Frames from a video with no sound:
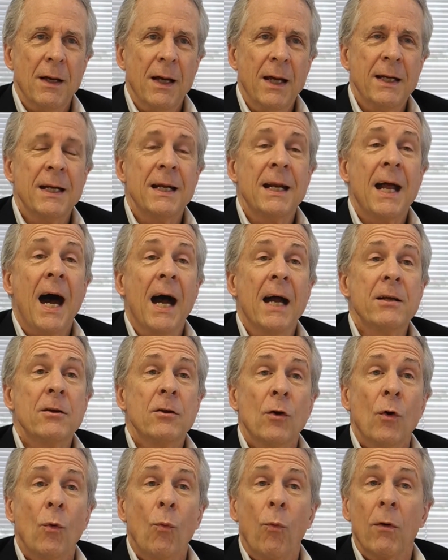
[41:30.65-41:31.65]
In an
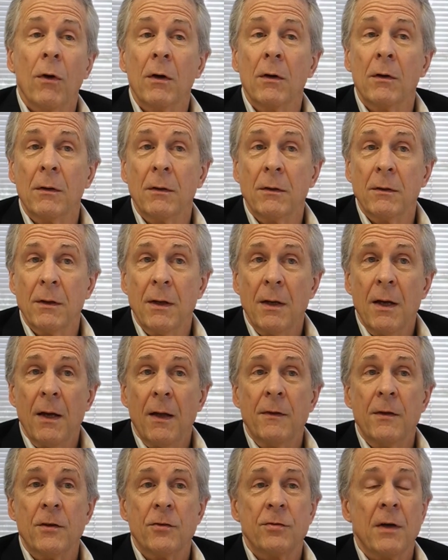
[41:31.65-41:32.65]
ideal world,
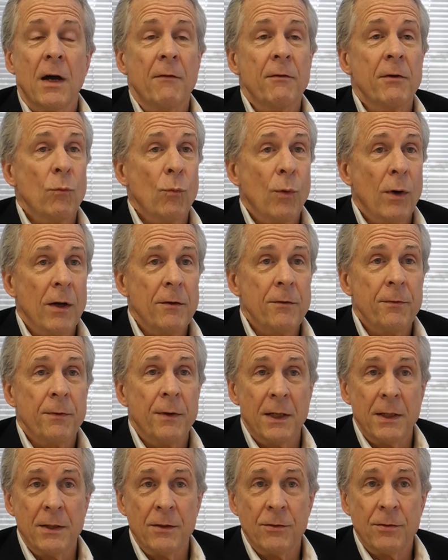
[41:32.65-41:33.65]
the sovereign wealth
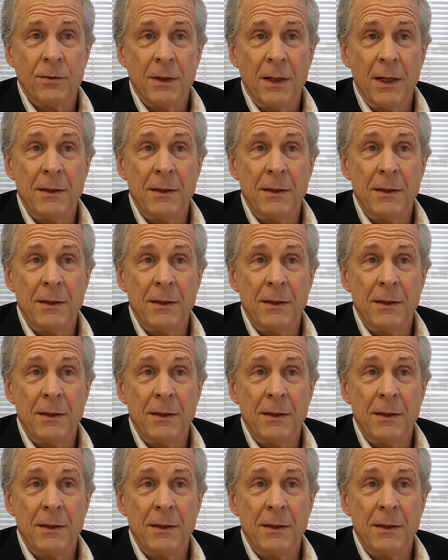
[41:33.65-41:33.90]
funds